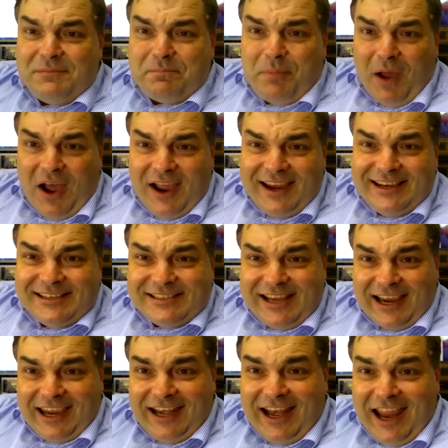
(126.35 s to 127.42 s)
buying
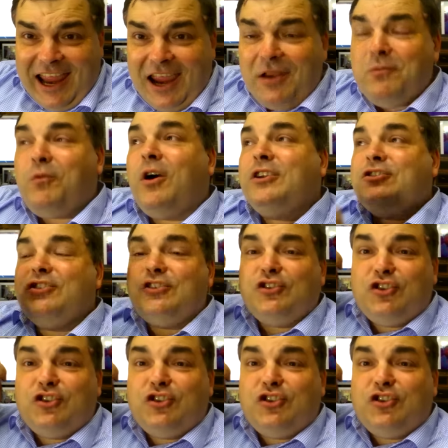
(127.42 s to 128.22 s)
secondhand watches?